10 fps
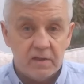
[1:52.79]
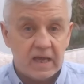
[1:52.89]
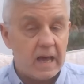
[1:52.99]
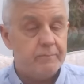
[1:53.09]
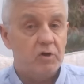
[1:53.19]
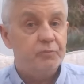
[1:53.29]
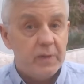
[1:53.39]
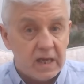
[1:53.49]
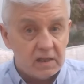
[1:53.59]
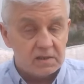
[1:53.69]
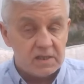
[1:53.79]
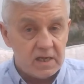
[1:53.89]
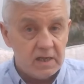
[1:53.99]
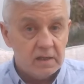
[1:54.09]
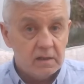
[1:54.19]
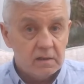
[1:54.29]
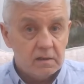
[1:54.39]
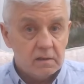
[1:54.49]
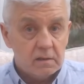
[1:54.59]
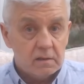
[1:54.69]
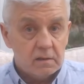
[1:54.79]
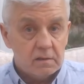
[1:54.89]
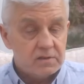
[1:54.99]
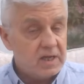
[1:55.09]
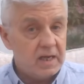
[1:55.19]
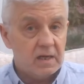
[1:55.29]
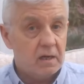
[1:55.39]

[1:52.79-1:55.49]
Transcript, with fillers: They can't both be guilty. It's taken a